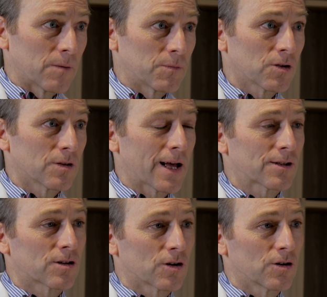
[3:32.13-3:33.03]
So that's
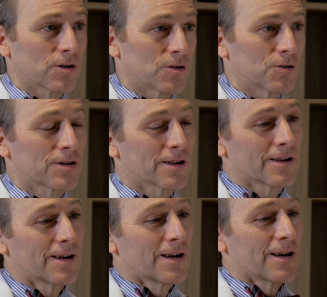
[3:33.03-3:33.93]
the good news. The
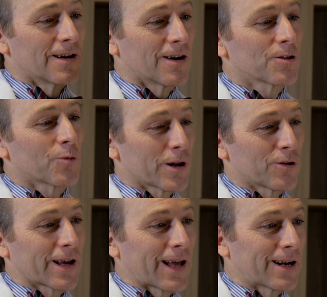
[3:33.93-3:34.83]
other way to
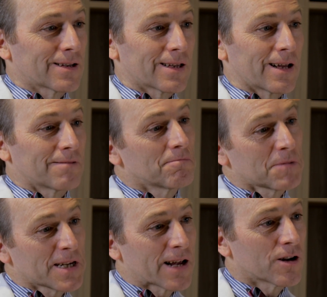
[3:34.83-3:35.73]
look at it is that
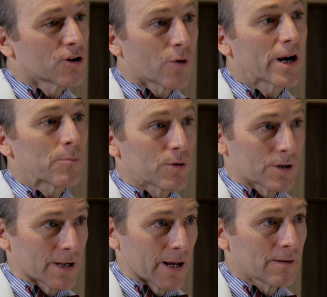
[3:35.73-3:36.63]
10 to
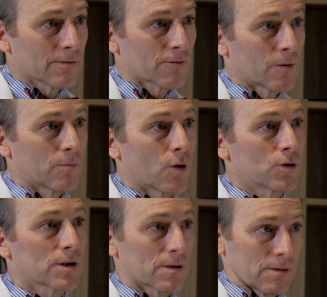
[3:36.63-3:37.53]
20% from
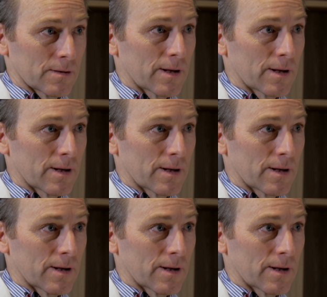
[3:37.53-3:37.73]
most